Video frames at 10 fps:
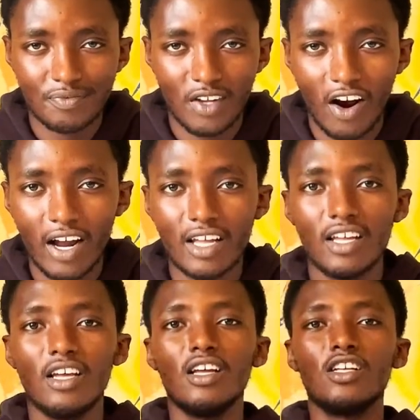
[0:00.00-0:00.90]
All right,
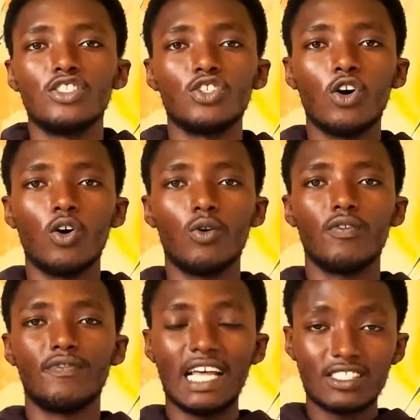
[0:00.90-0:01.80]
so
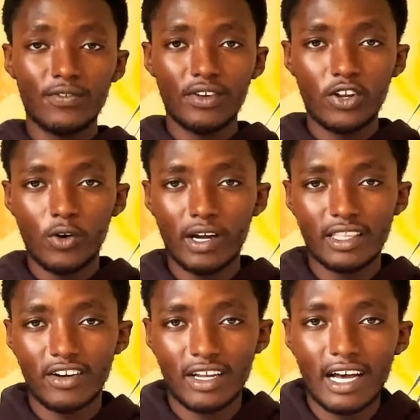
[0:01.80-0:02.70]
that's the video right
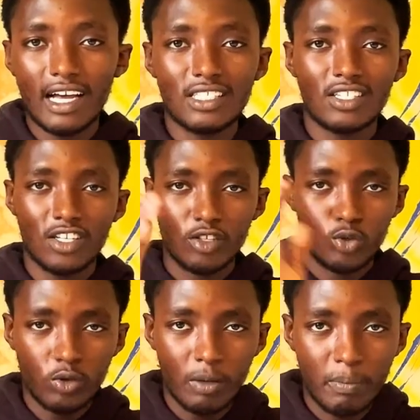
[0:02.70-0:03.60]
there, guys. Do
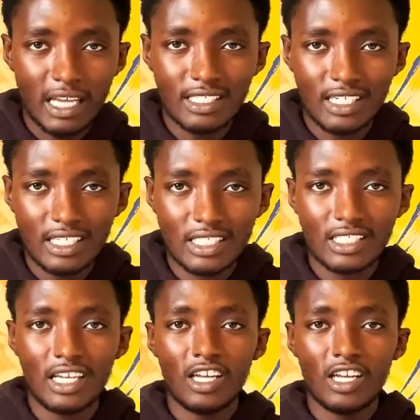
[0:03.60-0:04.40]
the basics,